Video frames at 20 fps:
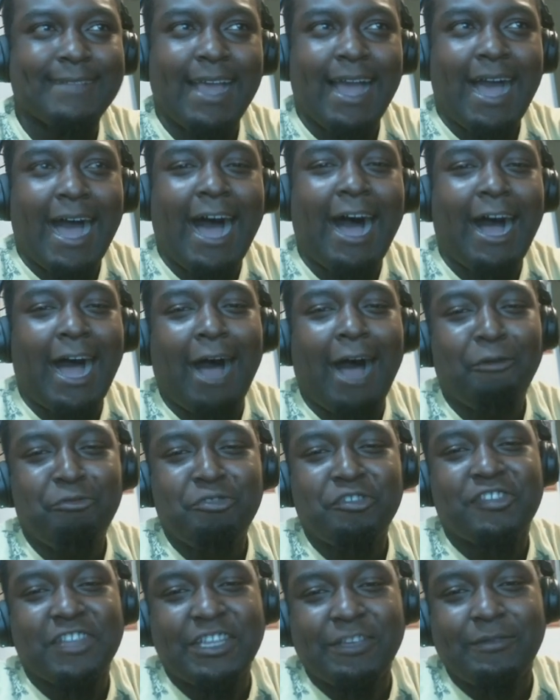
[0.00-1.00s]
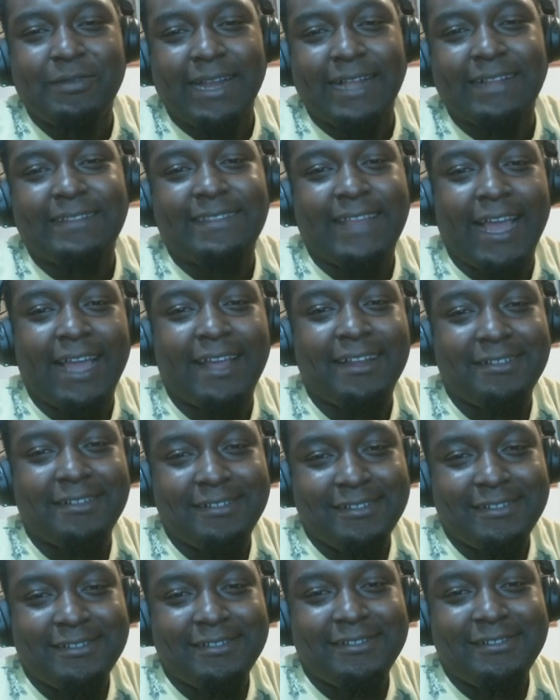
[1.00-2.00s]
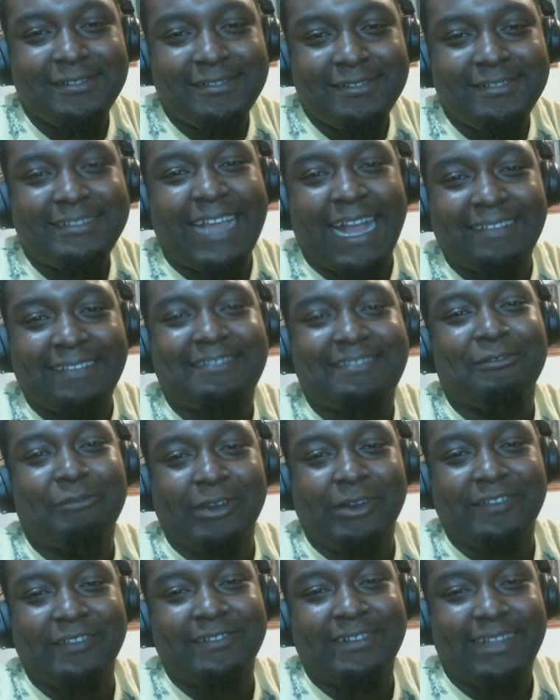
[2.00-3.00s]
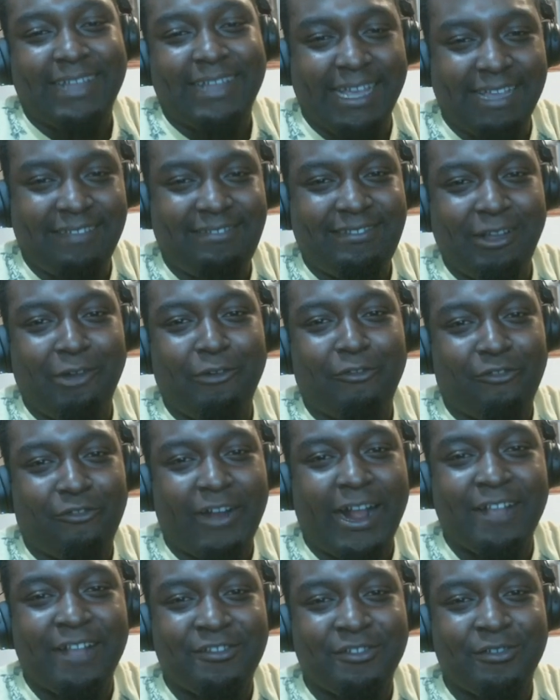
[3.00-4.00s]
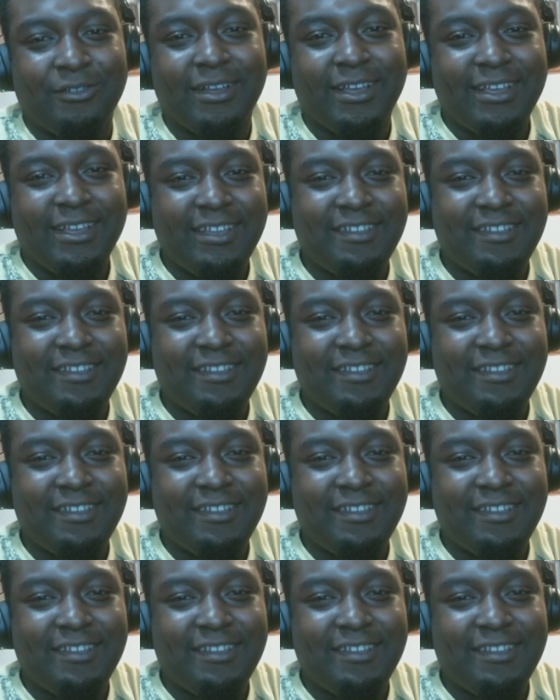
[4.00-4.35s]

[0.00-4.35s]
I'll just leave it at that. That's the reasoning. He's still fragile.